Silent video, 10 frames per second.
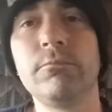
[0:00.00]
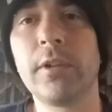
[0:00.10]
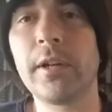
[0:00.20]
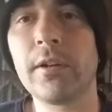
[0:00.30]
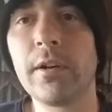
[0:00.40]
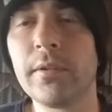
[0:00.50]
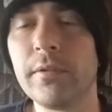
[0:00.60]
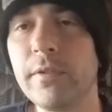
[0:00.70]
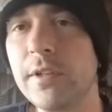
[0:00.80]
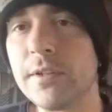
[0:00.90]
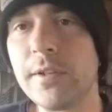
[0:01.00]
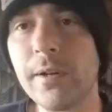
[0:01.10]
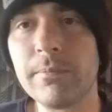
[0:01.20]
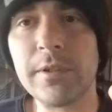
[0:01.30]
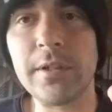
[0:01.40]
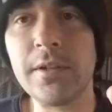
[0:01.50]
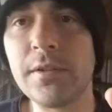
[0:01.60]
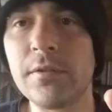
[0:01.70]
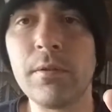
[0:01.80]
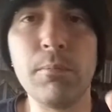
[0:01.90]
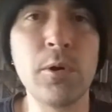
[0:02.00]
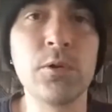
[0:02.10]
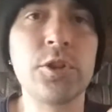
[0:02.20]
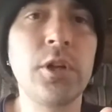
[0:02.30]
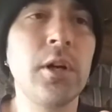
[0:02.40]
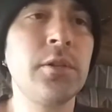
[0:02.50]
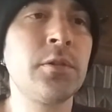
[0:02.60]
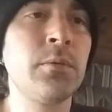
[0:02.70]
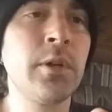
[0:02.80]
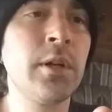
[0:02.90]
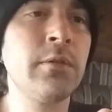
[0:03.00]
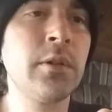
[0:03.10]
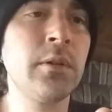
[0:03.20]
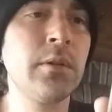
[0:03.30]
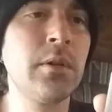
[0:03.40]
like on the VCMTs or the moonshots or whatever.